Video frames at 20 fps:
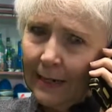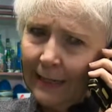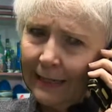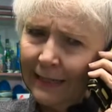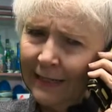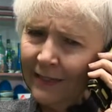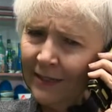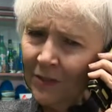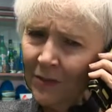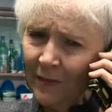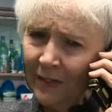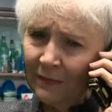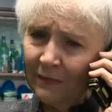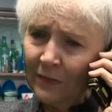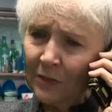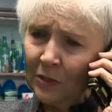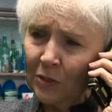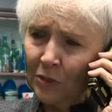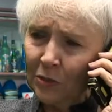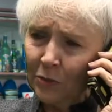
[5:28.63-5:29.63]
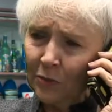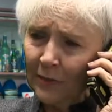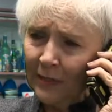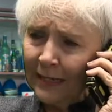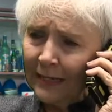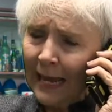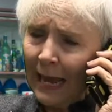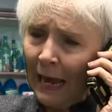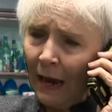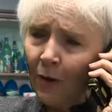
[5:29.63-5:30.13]
Can you even do
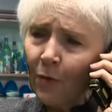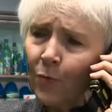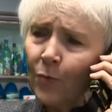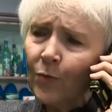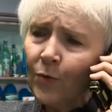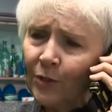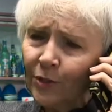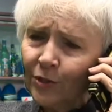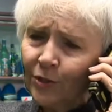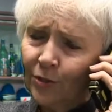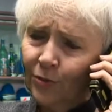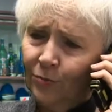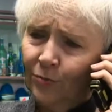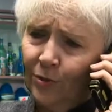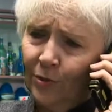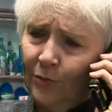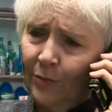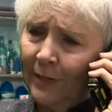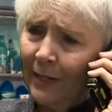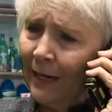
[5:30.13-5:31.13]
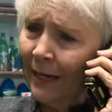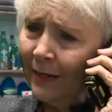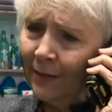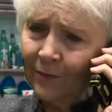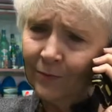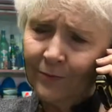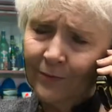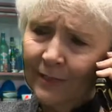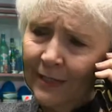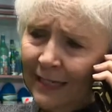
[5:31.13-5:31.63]
that? And how would you do it? I
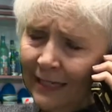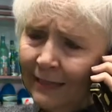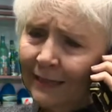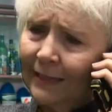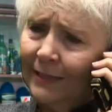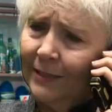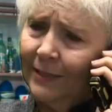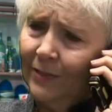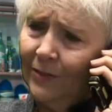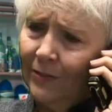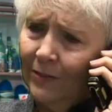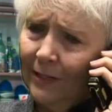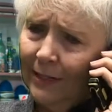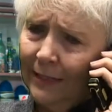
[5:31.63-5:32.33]
don't think that's a good